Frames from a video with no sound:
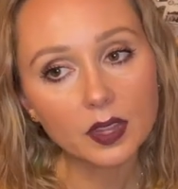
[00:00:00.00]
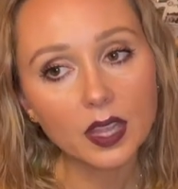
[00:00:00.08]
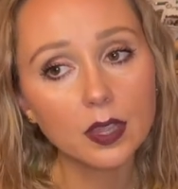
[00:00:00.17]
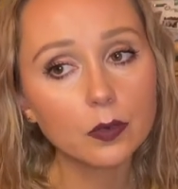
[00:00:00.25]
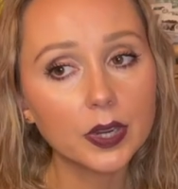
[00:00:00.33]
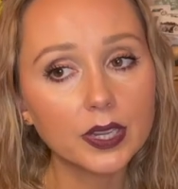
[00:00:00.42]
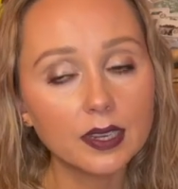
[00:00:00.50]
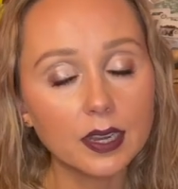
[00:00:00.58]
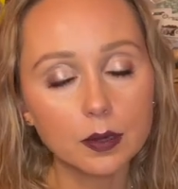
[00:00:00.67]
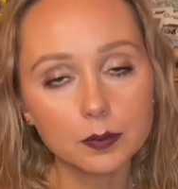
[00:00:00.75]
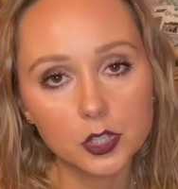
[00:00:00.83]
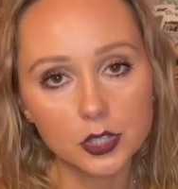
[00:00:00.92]
And right now
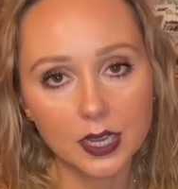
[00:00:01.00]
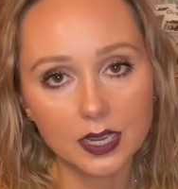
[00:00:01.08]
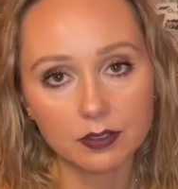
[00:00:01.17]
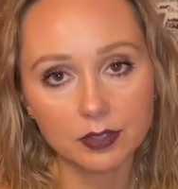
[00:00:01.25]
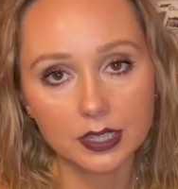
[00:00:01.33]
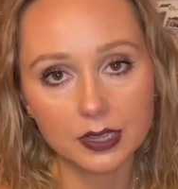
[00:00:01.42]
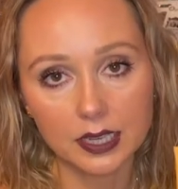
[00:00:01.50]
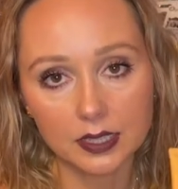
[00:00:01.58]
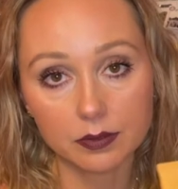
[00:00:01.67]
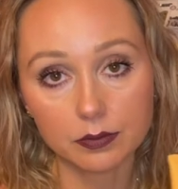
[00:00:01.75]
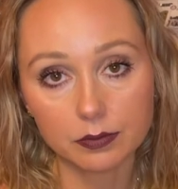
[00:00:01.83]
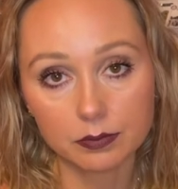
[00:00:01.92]
I'm just kind of in that
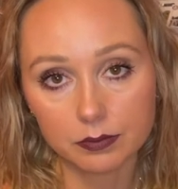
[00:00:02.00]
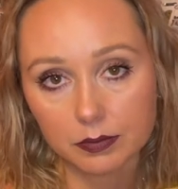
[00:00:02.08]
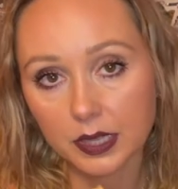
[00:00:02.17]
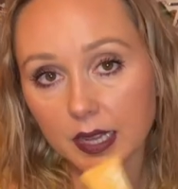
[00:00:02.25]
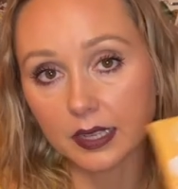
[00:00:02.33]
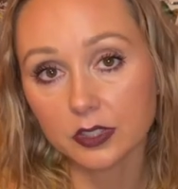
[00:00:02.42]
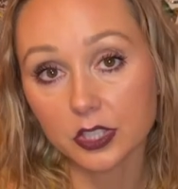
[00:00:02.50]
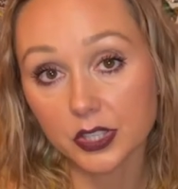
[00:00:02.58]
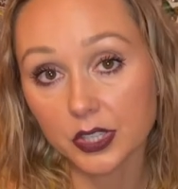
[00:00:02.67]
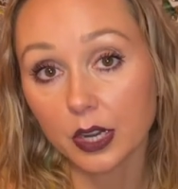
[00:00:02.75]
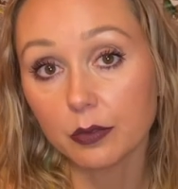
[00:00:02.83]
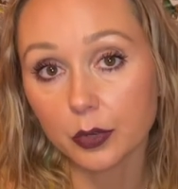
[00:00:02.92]
in that
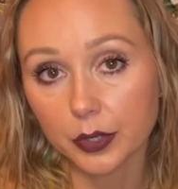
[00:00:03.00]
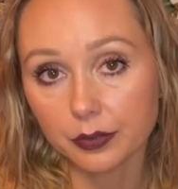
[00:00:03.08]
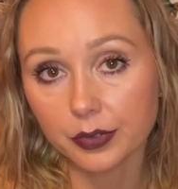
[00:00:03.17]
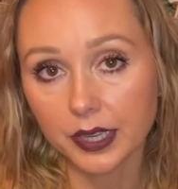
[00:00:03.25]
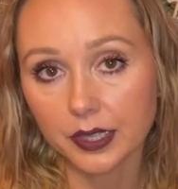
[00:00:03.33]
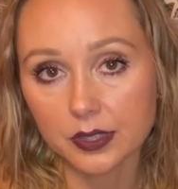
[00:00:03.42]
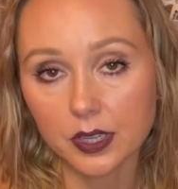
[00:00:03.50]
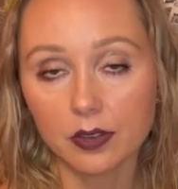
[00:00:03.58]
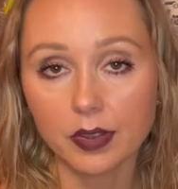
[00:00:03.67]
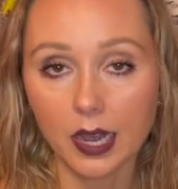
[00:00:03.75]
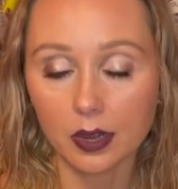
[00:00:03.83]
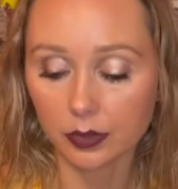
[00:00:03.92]
discovery phase of
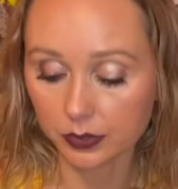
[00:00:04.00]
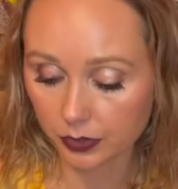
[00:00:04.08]
how